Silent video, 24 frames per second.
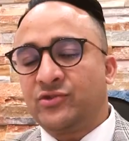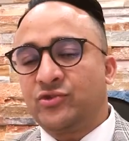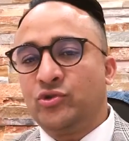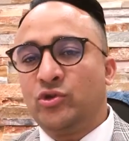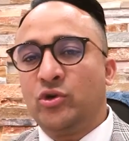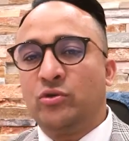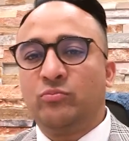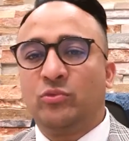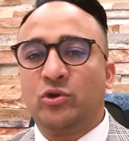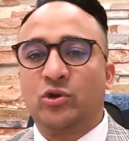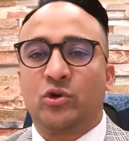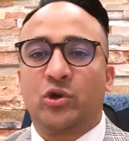no
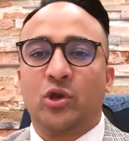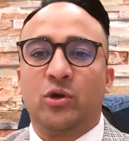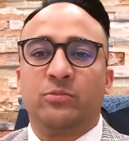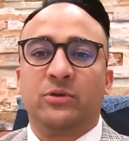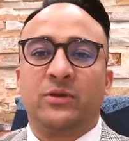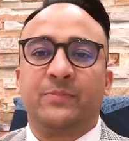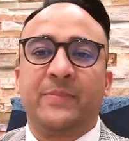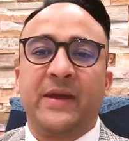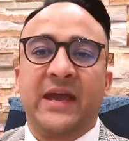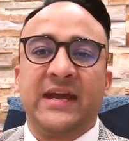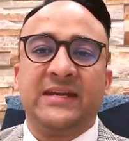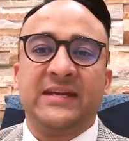more global
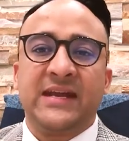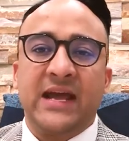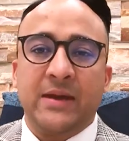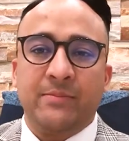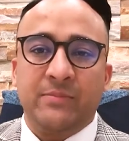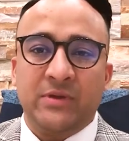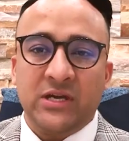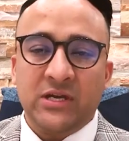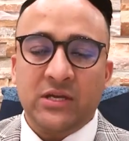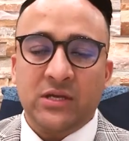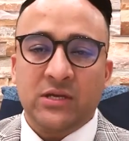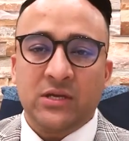
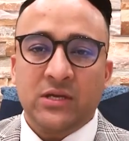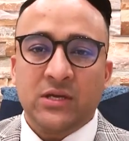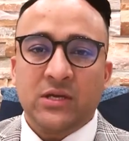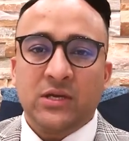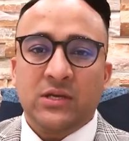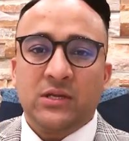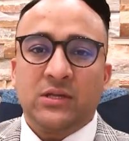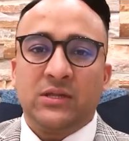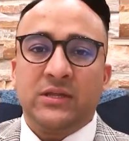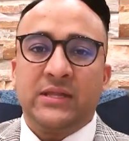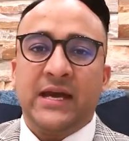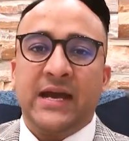pandemic,
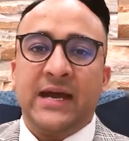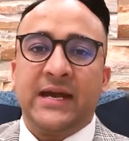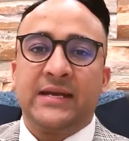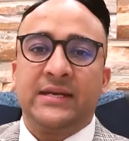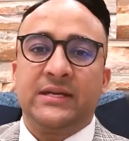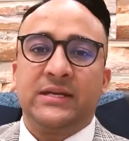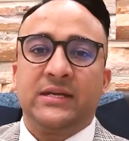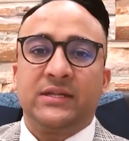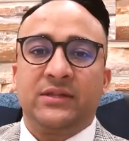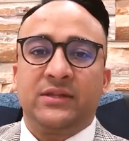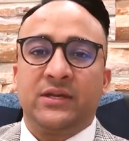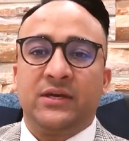
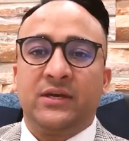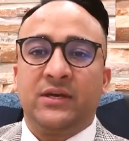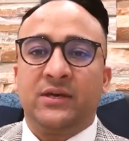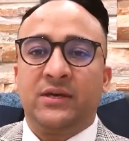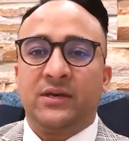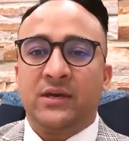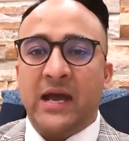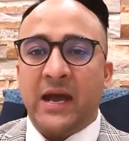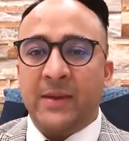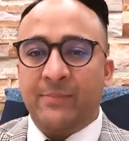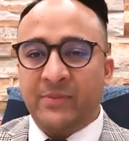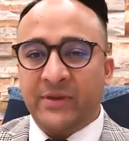then
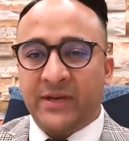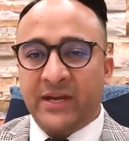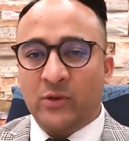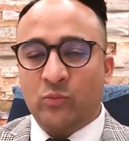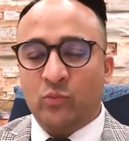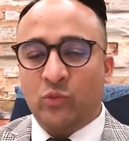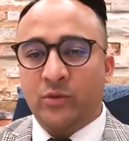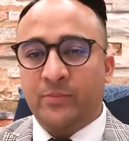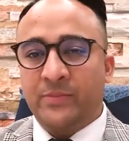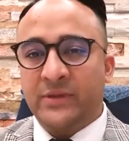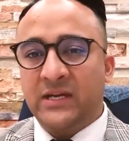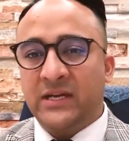the applicant
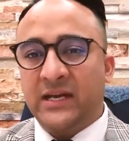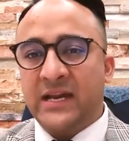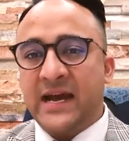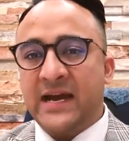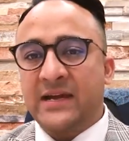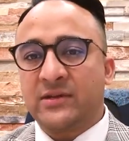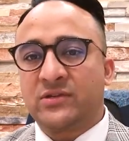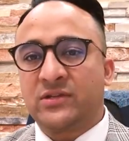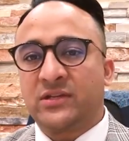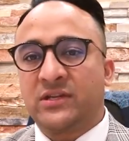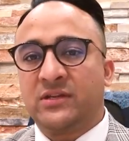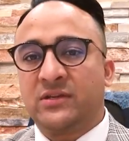will be
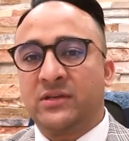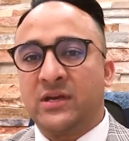allowed to,